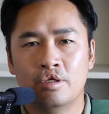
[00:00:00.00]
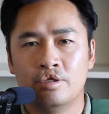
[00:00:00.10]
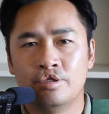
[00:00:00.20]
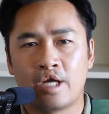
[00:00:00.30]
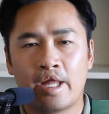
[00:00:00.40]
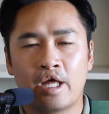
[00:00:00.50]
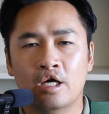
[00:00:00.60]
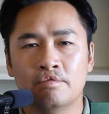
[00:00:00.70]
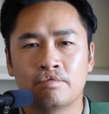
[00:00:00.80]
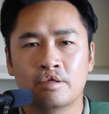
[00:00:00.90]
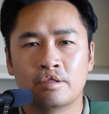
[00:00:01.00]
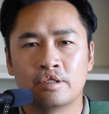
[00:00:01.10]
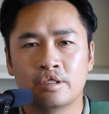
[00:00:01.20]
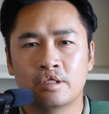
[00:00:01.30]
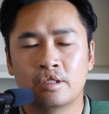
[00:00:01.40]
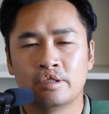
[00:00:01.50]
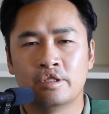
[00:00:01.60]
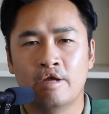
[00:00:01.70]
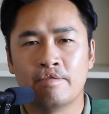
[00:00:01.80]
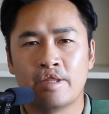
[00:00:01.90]
He kind of helped and
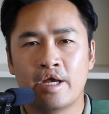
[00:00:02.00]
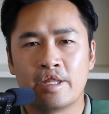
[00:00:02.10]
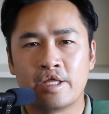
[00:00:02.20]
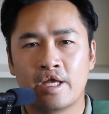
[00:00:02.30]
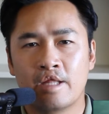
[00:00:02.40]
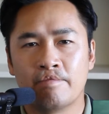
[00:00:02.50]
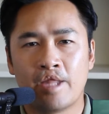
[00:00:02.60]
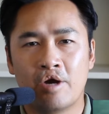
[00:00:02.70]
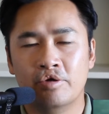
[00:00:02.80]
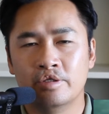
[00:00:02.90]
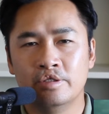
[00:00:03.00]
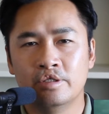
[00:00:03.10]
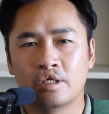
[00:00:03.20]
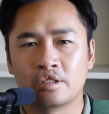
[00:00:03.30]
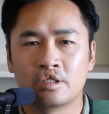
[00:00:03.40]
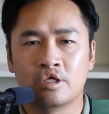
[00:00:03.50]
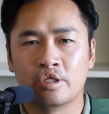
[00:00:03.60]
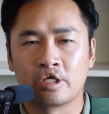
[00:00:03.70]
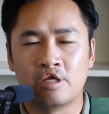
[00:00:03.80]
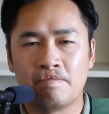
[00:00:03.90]
saved the day at the end, but not really, because you
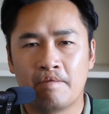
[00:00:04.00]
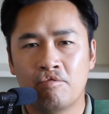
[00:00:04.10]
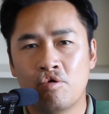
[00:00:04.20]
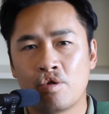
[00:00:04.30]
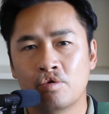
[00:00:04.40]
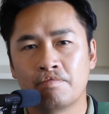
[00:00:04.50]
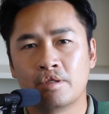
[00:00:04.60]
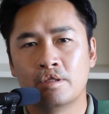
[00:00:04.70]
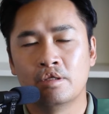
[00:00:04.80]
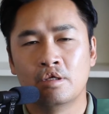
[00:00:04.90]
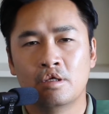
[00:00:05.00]
couldn't keep that portal open.